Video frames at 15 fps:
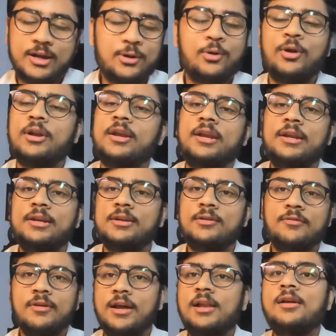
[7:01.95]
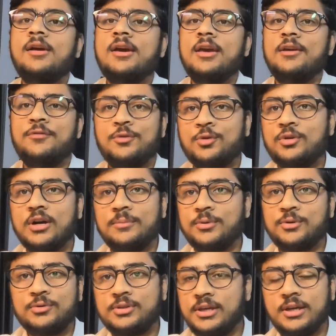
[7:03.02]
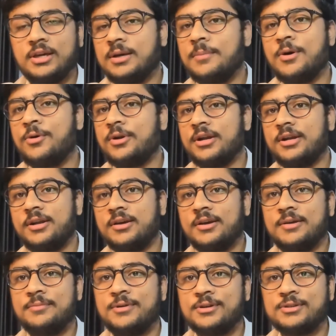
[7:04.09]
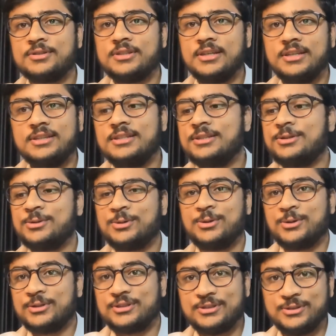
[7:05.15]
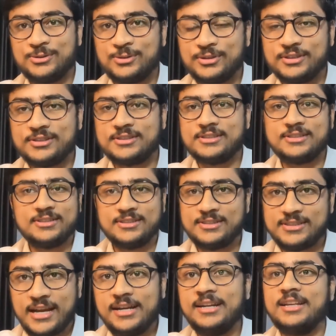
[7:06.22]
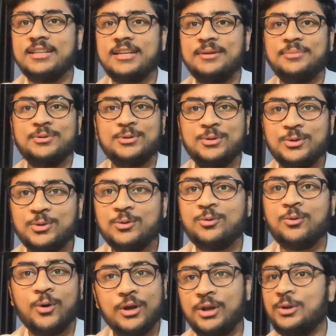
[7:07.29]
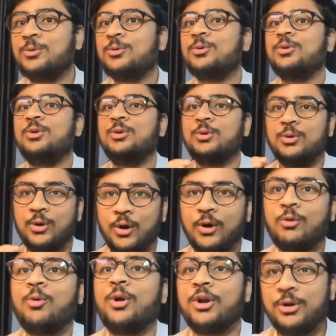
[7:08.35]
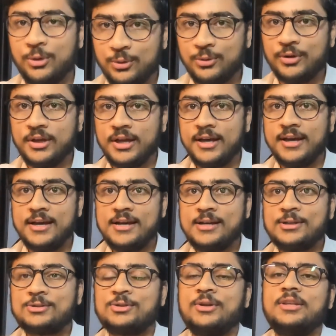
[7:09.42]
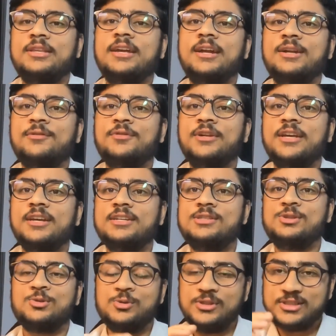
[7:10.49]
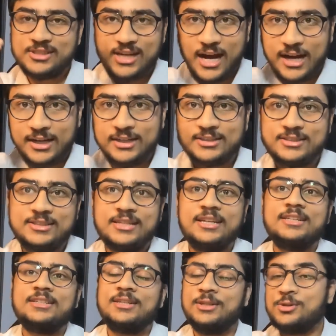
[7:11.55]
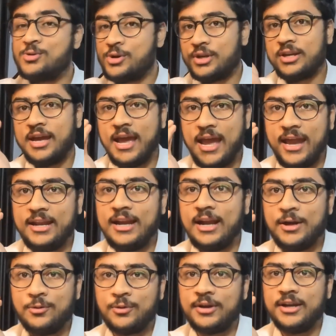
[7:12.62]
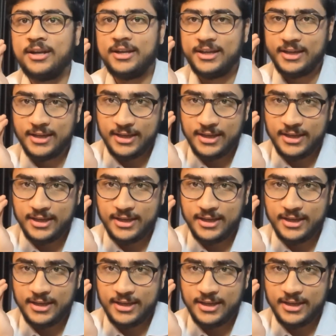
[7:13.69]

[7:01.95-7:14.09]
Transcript: at all treated well if you come to think about it because in the courts you just sending them to do what you do not want to do. So at the end of the day, juniors understand that you are an advocate